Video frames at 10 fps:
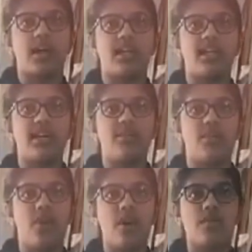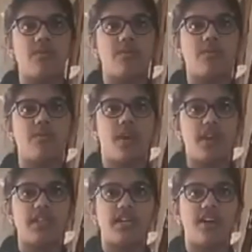He did more
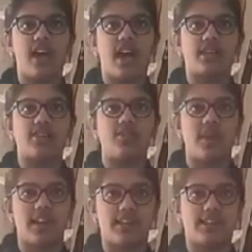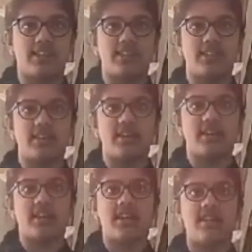voluntary acts of penance.
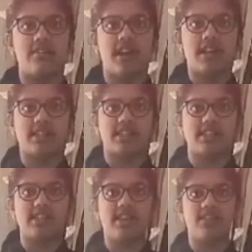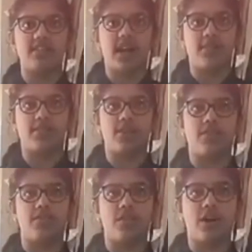He fasted 7 times
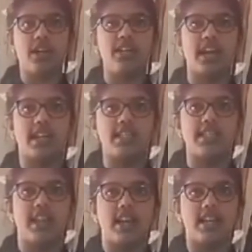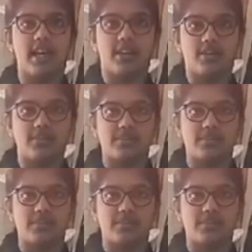of 40 days a year.